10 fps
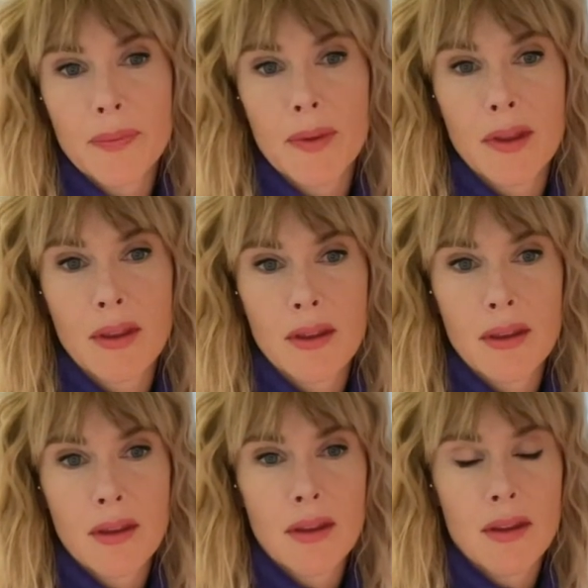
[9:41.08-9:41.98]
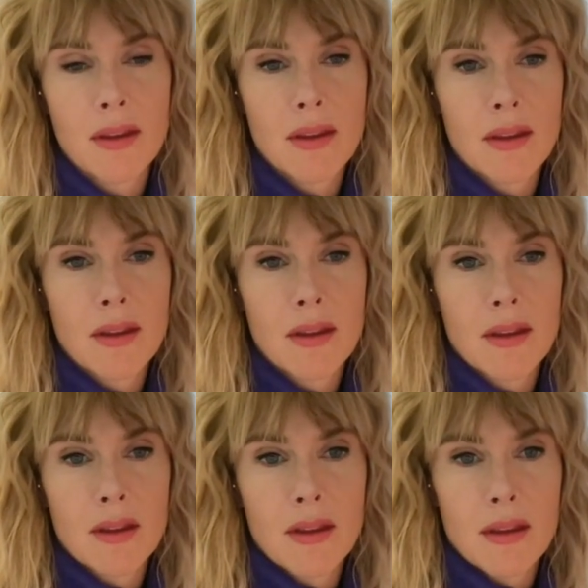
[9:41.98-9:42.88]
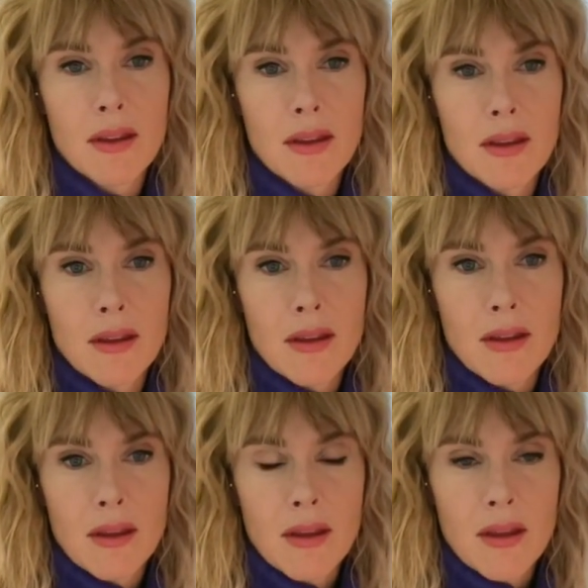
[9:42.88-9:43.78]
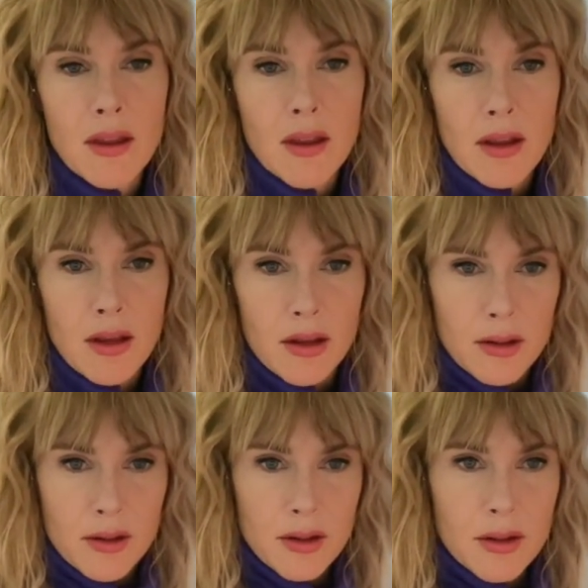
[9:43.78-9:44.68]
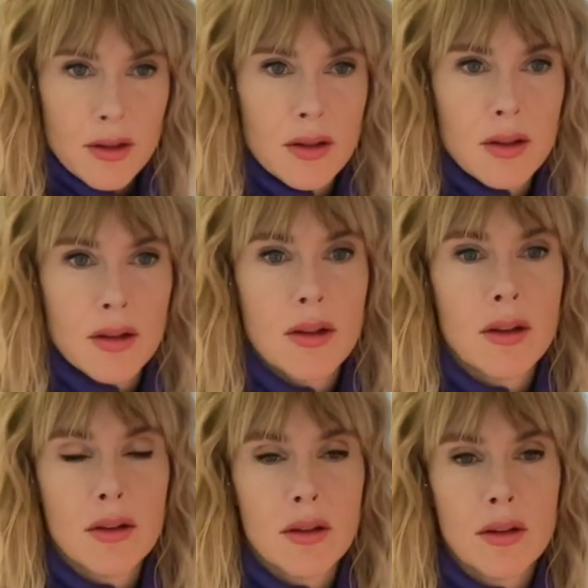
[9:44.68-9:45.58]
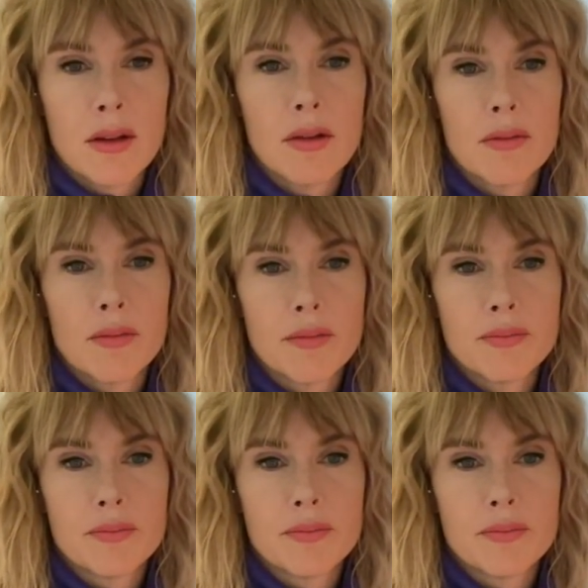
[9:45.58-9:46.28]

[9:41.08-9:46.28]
The person shown says nothing.